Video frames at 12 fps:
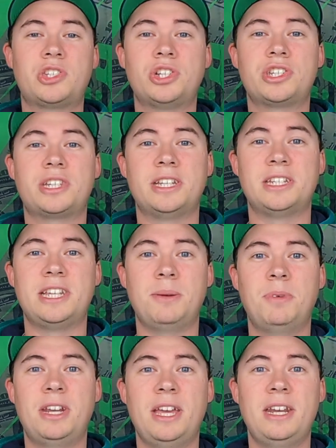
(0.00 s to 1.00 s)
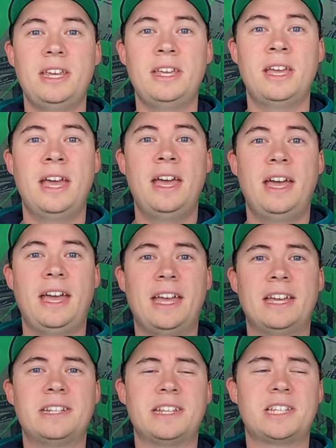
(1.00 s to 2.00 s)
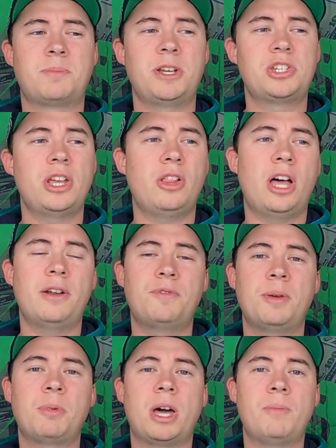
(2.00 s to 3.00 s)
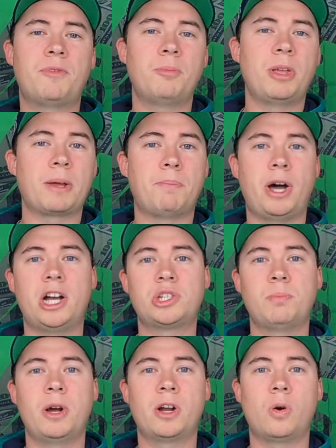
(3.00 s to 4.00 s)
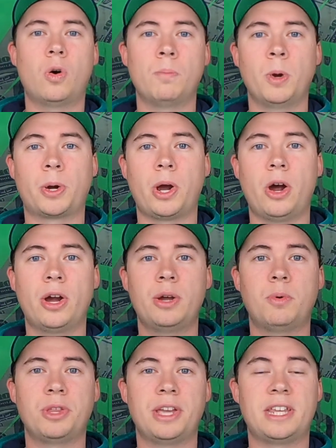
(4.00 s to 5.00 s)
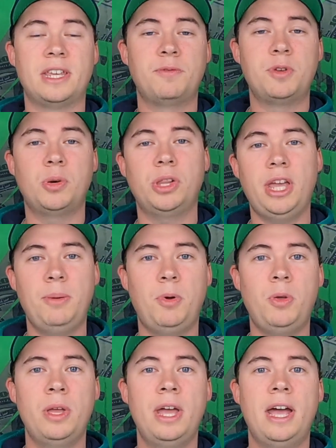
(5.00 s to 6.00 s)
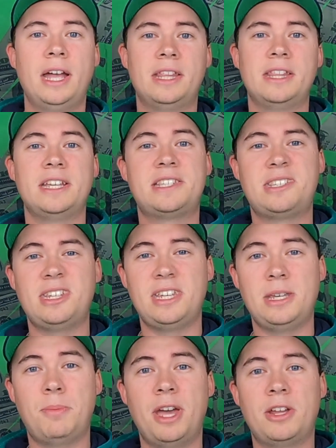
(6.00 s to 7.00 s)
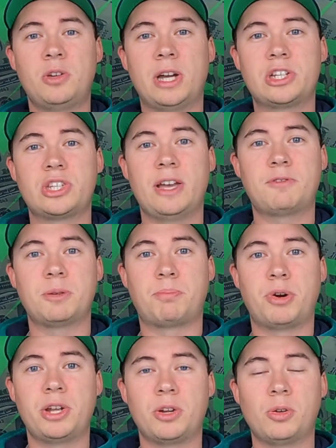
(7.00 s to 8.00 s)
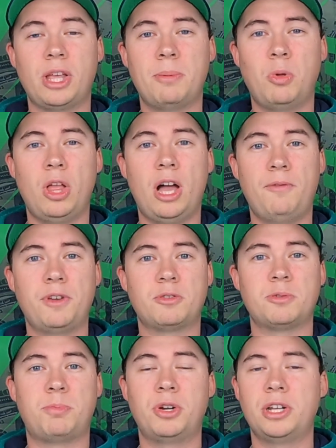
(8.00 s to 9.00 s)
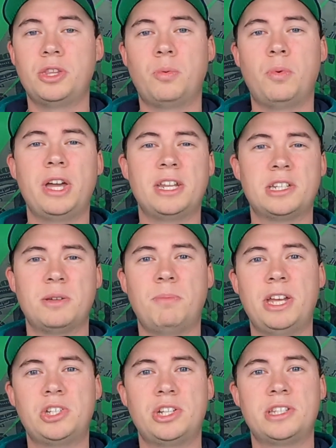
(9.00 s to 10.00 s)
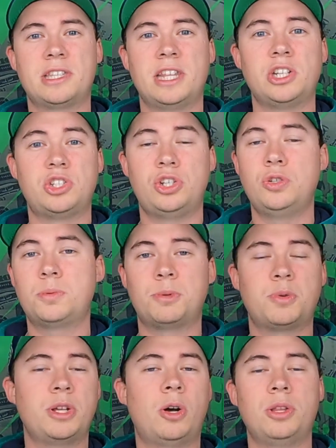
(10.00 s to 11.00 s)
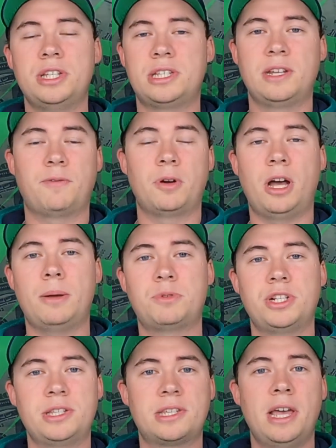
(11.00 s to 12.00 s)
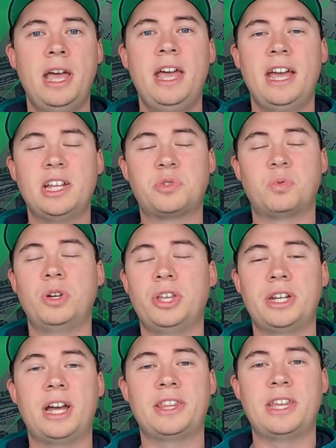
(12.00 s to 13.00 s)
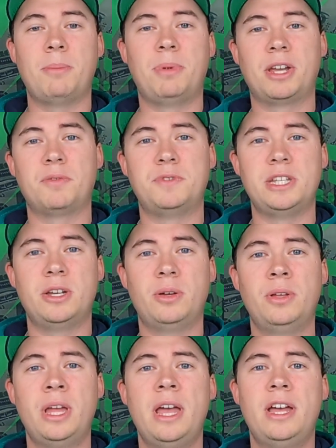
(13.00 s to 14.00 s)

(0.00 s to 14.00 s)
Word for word: is just intimidating, and especially a lot of them come from like Poshmark or Mercari, where they give you a label, and then they see eBay, and you actually have to print your label off. You have to put in the weight and dimensions, and then choose between all these different options. It's really not that big of deal.